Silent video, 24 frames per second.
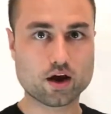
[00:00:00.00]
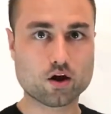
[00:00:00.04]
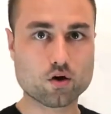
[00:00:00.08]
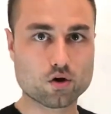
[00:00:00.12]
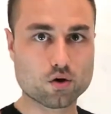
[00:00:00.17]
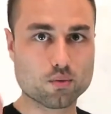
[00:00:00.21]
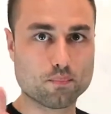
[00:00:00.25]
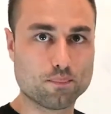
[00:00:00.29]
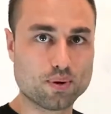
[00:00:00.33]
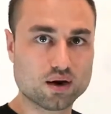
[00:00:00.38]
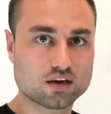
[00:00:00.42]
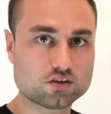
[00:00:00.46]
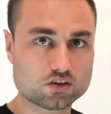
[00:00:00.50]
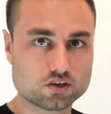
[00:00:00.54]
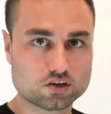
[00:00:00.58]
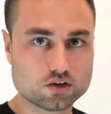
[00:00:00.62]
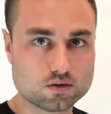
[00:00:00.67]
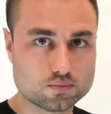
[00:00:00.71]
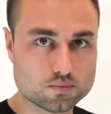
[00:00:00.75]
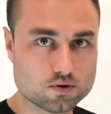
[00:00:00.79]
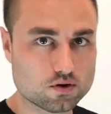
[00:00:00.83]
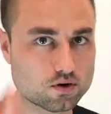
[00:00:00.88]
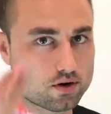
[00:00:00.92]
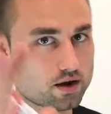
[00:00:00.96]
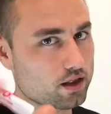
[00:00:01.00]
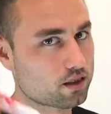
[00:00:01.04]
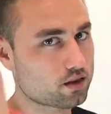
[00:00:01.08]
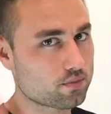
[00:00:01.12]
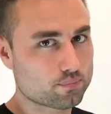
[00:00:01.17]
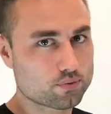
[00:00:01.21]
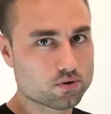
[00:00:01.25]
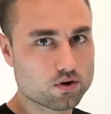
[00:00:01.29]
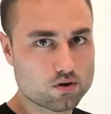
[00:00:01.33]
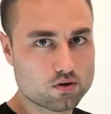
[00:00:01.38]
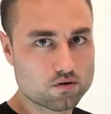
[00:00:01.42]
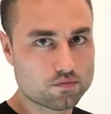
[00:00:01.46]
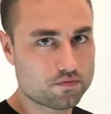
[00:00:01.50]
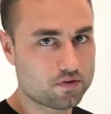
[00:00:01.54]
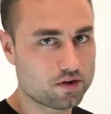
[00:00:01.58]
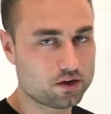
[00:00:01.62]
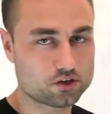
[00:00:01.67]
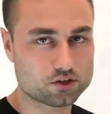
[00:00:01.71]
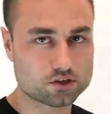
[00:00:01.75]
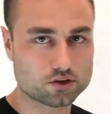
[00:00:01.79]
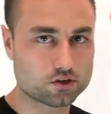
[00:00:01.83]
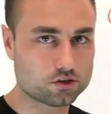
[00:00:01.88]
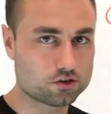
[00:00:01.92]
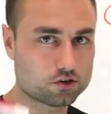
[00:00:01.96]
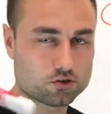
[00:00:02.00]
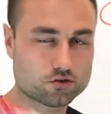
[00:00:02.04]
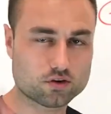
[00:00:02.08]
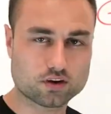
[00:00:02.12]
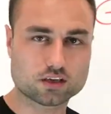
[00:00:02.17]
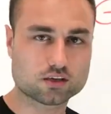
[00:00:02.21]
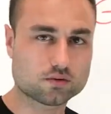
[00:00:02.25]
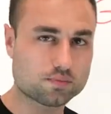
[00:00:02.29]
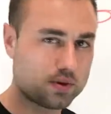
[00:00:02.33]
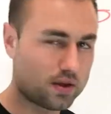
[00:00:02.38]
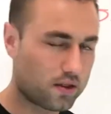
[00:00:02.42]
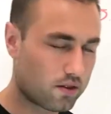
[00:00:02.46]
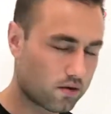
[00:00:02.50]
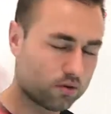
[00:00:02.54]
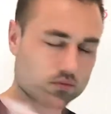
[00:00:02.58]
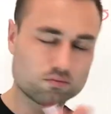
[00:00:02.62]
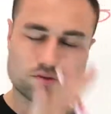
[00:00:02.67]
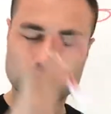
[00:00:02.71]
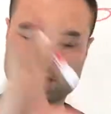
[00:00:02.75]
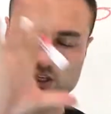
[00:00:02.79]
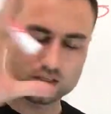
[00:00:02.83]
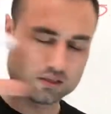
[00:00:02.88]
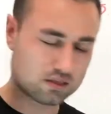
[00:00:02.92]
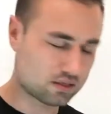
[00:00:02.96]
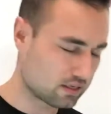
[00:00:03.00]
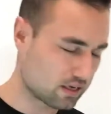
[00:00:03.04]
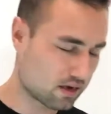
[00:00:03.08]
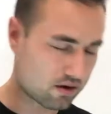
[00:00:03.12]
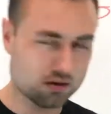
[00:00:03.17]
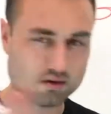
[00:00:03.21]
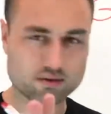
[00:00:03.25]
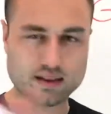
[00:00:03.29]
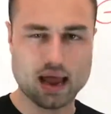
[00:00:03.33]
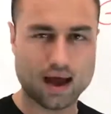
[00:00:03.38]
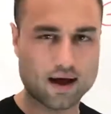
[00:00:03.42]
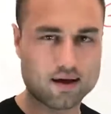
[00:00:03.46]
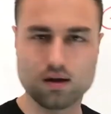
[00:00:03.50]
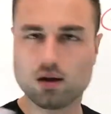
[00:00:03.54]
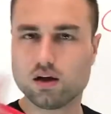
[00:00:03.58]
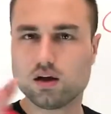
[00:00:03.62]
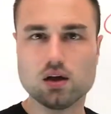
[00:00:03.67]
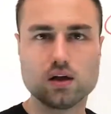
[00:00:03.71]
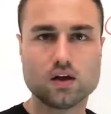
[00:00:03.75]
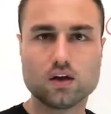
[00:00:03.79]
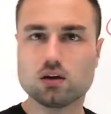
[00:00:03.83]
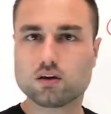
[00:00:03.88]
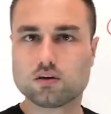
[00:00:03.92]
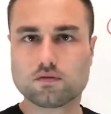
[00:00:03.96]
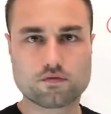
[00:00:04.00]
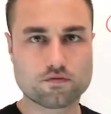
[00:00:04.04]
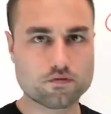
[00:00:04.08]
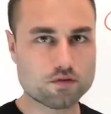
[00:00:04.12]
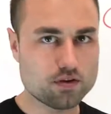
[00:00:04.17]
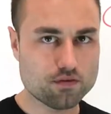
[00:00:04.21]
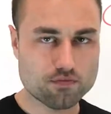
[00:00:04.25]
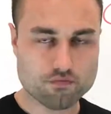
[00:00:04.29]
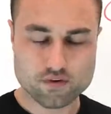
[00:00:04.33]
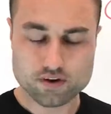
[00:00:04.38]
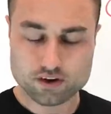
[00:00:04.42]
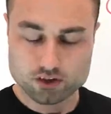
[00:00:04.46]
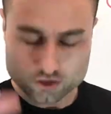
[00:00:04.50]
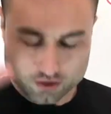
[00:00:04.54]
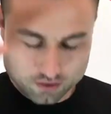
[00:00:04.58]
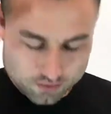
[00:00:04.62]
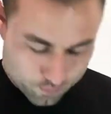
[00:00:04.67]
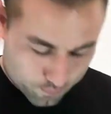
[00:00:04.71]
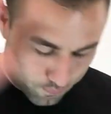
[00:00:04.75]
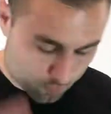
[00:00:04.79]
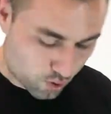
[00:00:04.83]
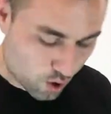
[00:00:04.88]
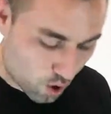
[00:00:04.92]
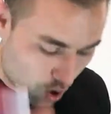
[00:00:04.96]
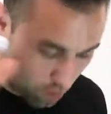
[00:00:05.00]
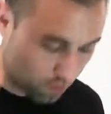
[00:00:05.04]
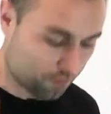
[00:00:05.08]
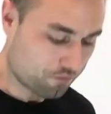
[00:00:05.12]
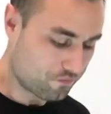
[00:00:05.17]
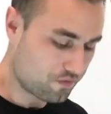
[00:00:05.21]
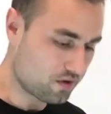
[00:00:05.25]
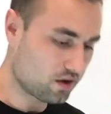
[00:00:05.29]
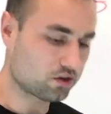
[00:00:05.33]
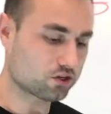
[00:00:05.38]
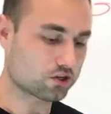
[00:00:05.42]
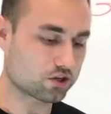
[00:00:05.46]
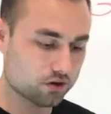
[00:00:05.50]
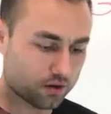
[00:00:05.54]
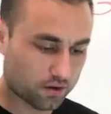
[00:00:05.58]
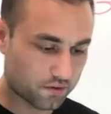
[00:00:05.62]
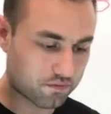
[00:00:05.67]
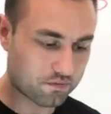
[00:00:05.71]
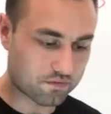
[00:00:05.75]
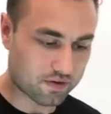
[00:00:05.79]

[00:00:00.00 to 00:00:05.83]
I go to BuzzSumo, get the pro feature, trust me, don't chintz out on that free feature, pro feature,